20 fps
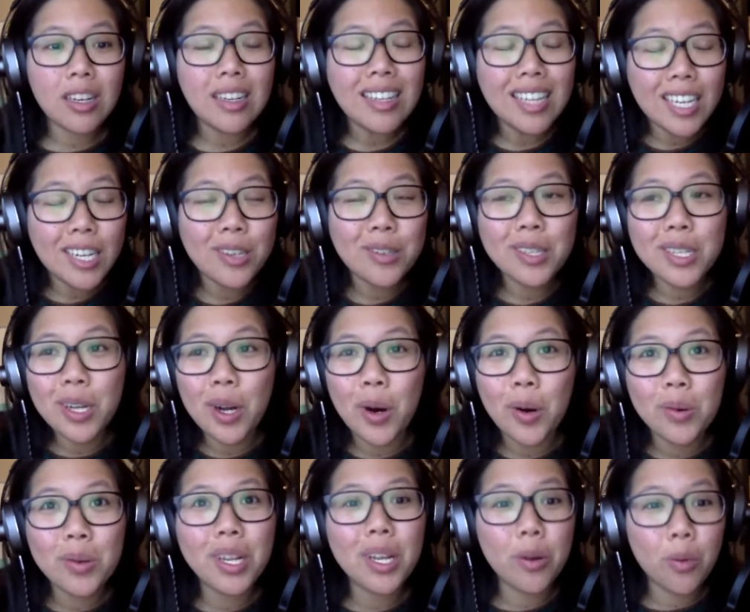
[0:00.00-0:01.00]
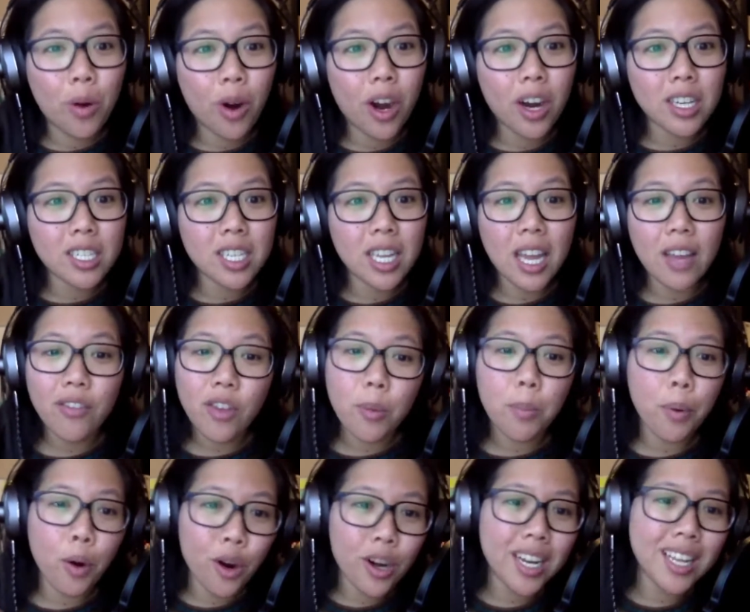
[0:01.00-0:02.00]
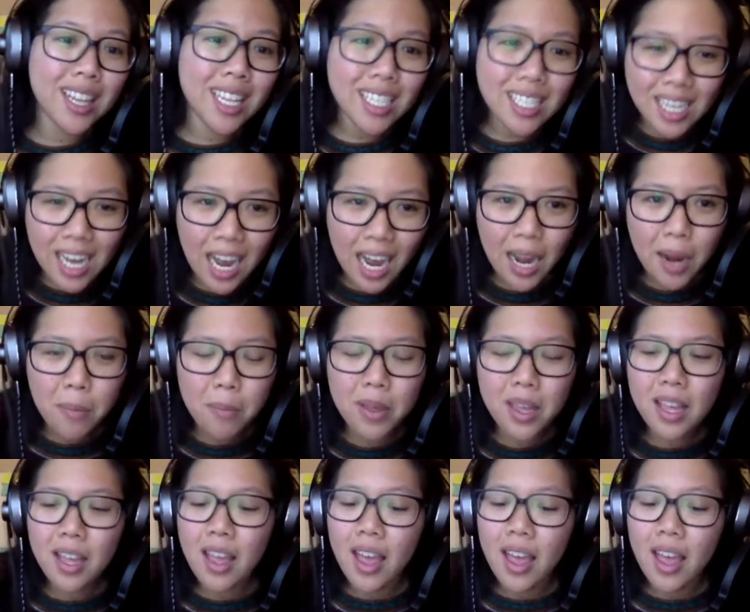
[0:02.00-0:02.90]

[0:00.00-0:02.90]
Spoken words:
literally only works if you put in the time